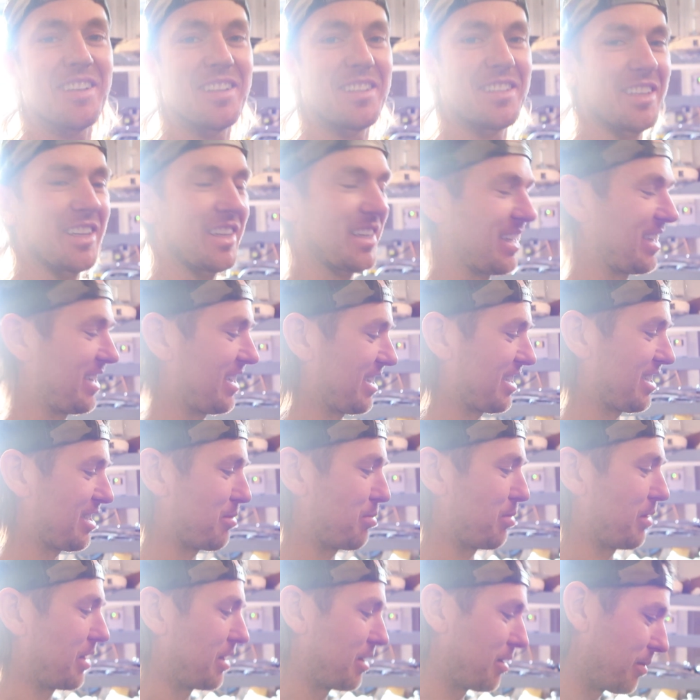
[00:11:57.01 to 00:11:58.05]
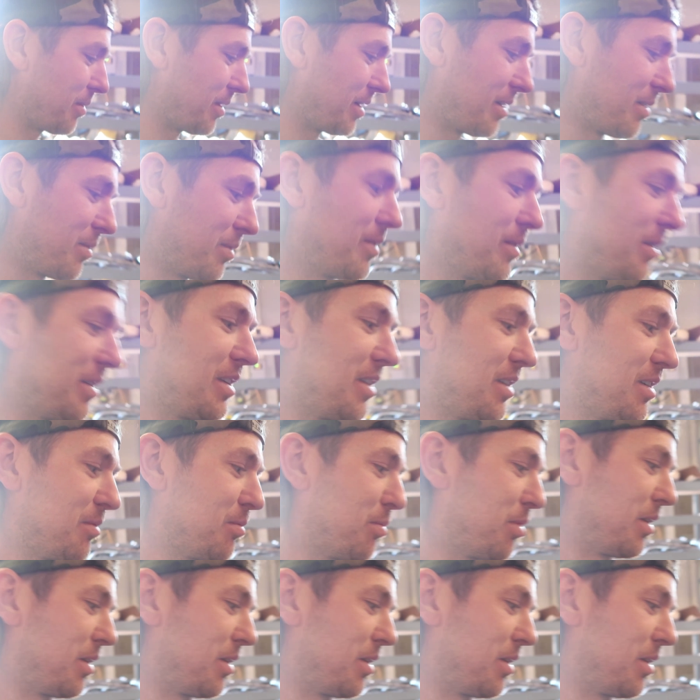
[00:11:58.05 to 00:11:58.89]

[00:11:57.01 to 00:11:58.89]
It's like an experiment when you're